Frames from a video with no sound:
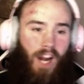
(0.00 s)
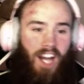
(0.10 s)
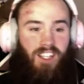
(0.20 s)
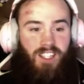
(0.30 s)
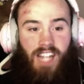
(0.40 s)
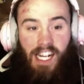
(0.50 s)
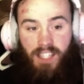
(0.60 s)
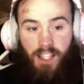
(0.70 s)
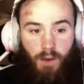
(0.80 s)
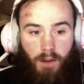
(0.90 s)

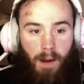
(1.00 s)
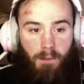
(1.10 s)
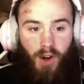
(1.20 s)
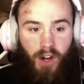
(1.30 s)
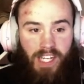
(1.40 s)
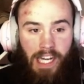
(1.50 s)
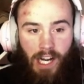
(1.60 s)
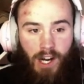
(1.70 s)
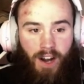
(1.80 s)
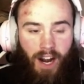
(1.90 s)
distinctly remember a
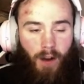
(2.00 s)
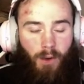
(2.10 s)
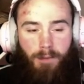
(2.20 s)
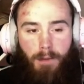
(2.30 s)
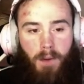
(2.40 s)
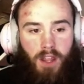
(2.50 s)
year, I'll remember